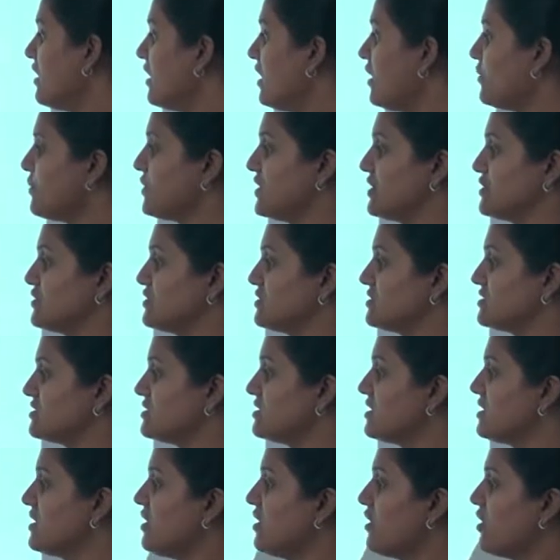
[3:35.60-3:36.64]
operations.
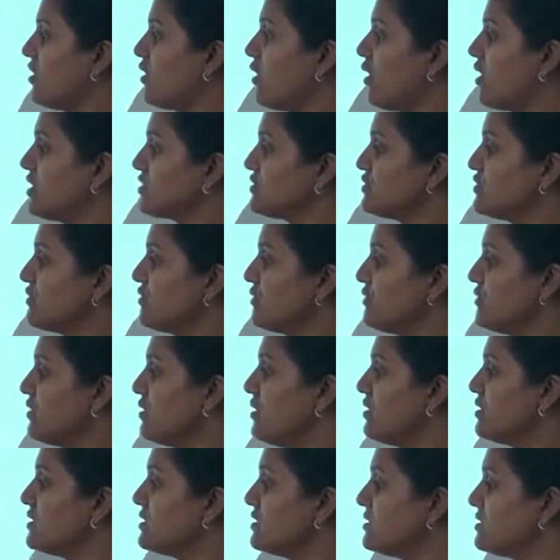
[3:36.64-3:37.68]
Also
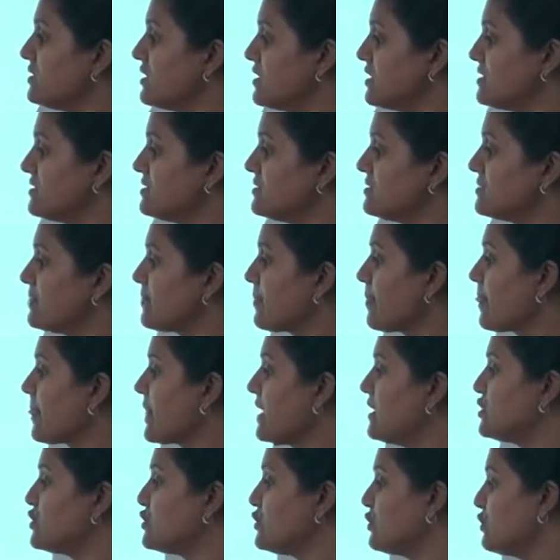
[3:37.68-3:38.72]
this,
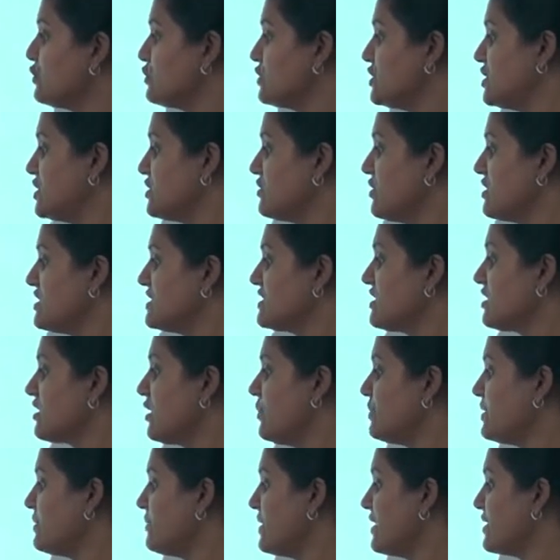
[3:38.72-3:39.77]
so 0 is the
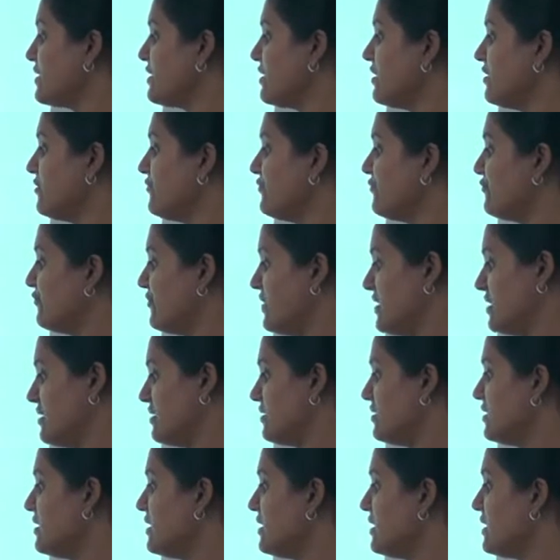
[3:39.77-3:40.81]
complement of 1
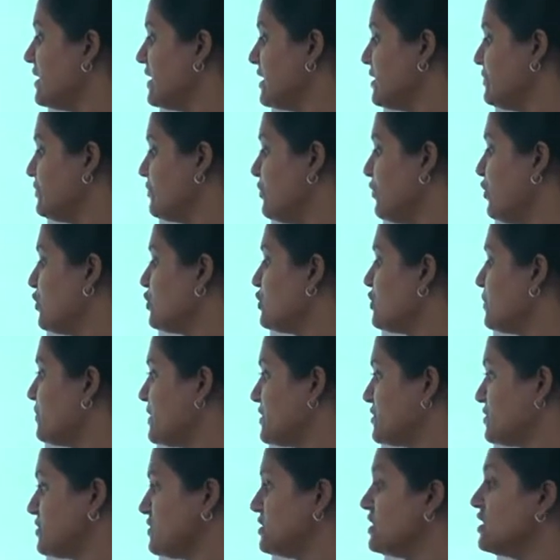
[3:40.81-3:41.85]
in both
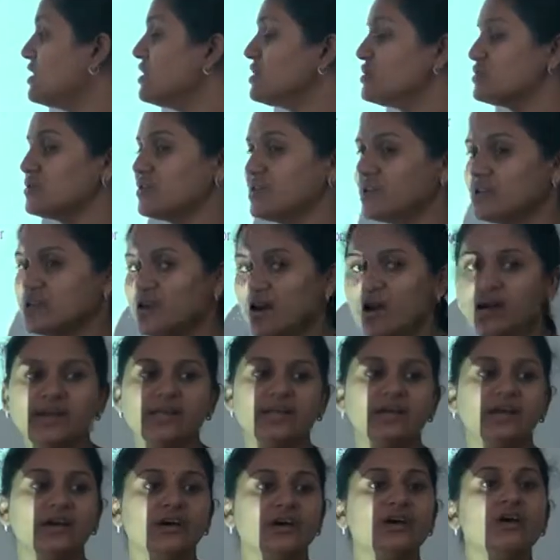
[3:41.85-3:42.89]
operations. So we got
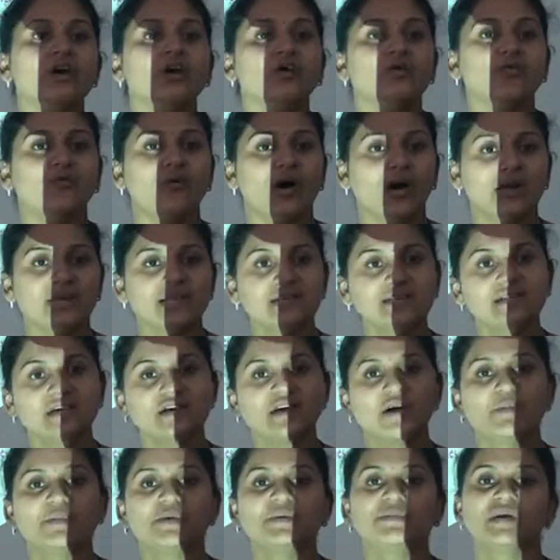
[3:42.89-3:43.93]
here 1 is the
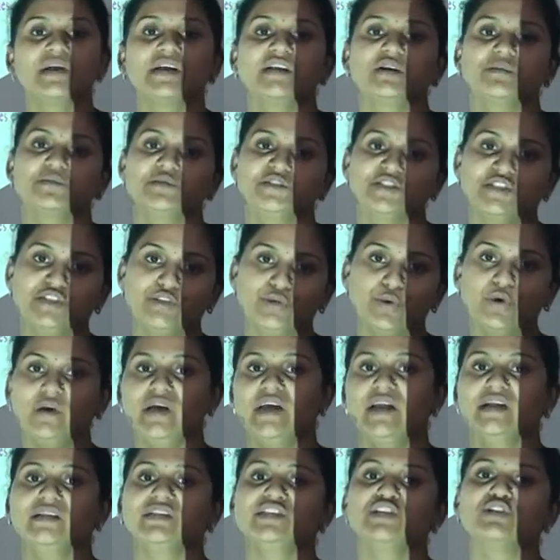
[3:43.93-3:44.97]
complement of 0
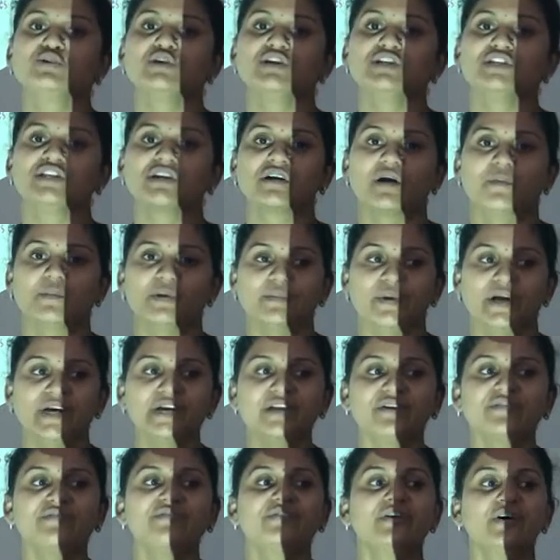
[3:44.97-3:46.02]
and 0 is the
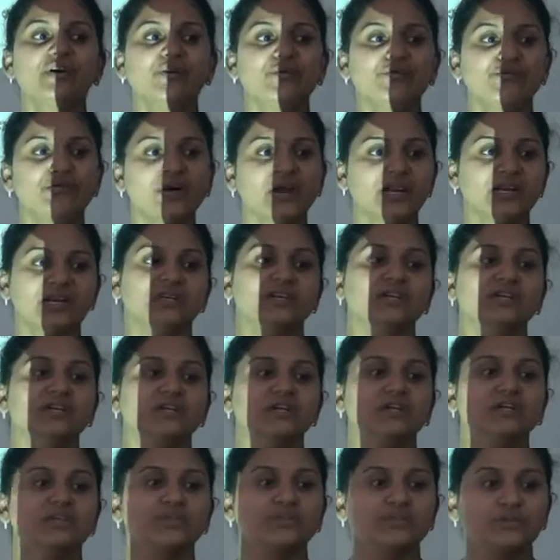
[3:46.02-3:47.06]
complement of 1.
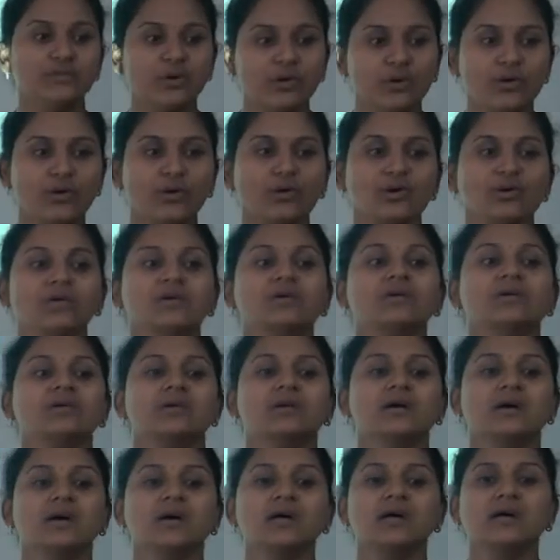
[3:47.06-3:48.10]
So
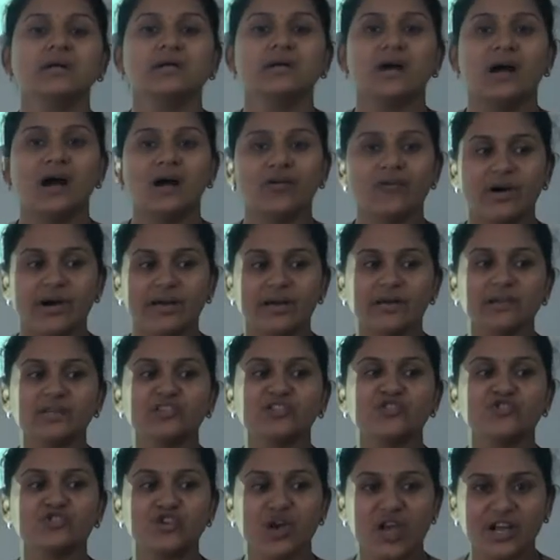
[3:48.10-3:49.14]
our
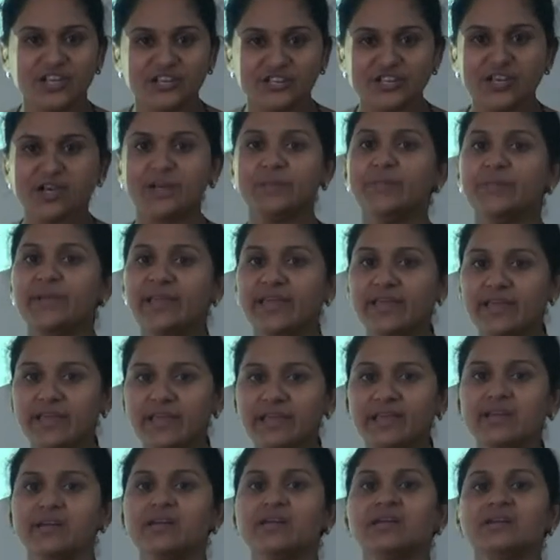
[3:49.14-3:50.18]
structure
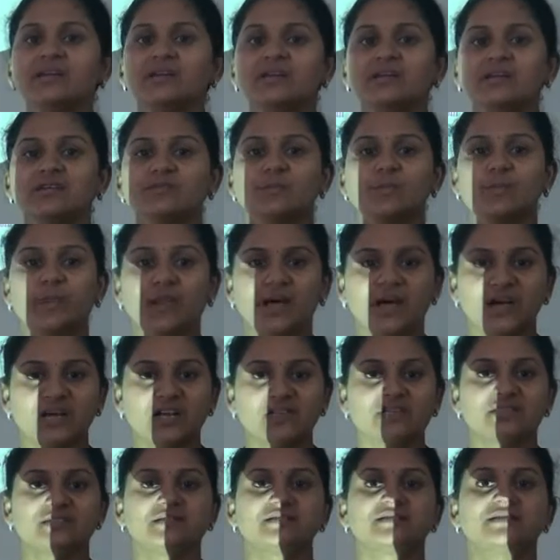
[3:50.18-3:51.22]
B plus